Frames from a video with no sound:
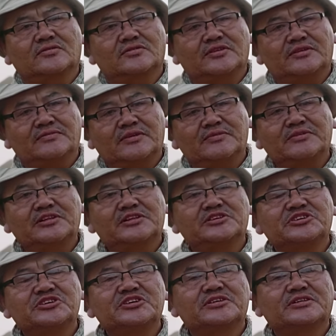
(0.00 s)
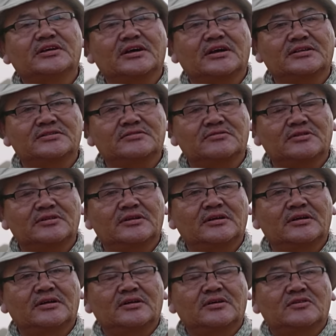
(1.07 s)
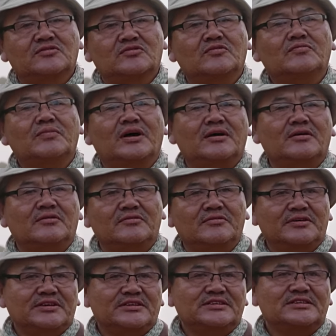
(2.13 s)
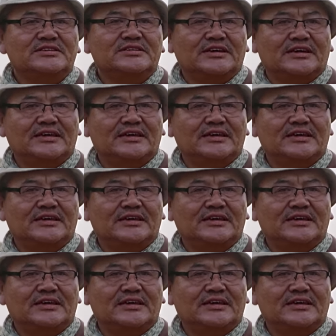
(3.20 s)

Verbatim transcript: But the direct influences of man are even more threatening.